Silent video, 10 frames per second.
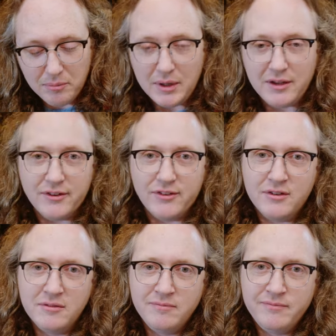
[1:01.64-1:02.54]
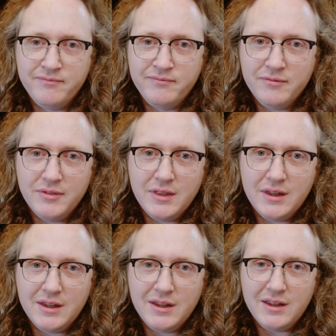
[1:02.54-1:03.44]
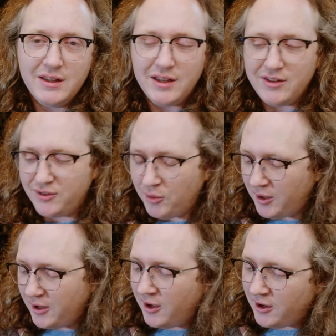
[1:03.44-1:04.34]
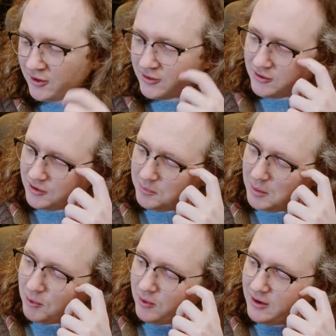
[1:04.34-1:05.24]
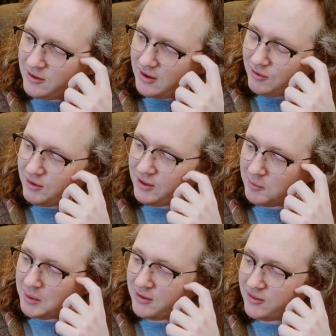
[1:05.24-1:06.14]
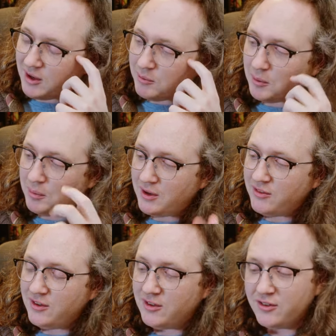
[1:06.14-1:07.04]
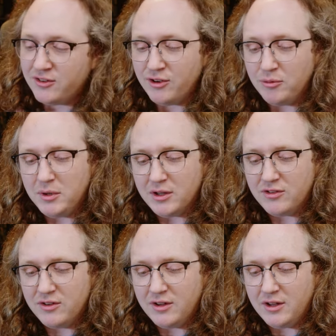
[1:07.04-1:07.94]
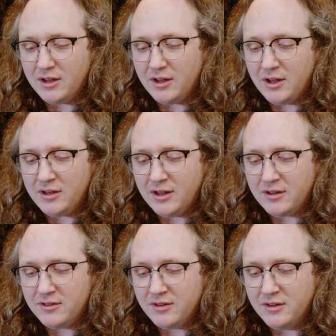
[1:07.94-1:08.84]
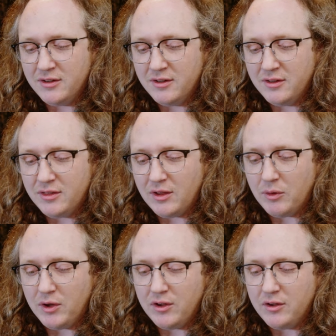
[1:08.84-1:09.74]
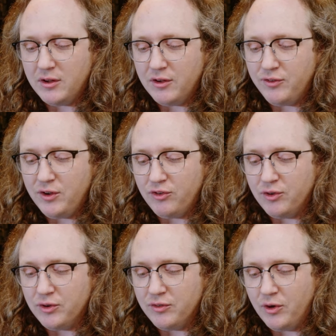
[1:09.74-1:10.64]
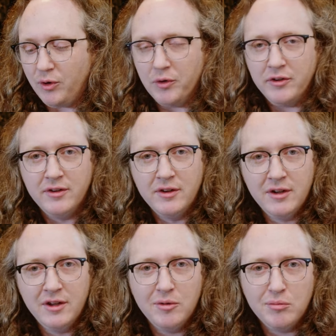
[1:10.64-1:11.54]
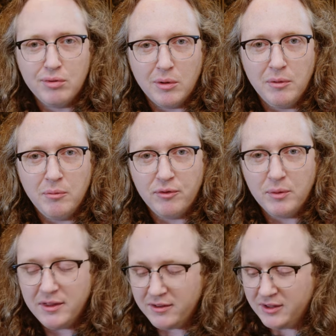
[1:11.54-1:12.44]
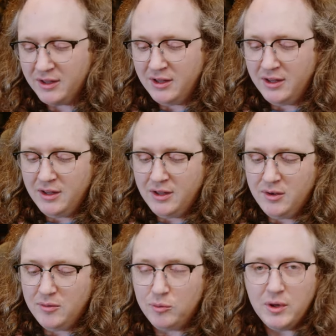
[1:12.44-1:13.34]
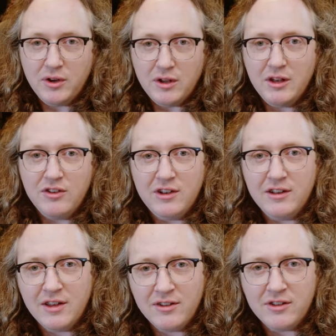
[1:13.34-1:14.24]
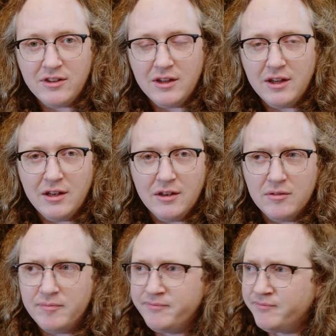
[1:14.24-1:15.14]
because it's quite hard to memorize everything about this camera because it does so much, and yet there are a few sort of odd problems with it. When I initially tested it in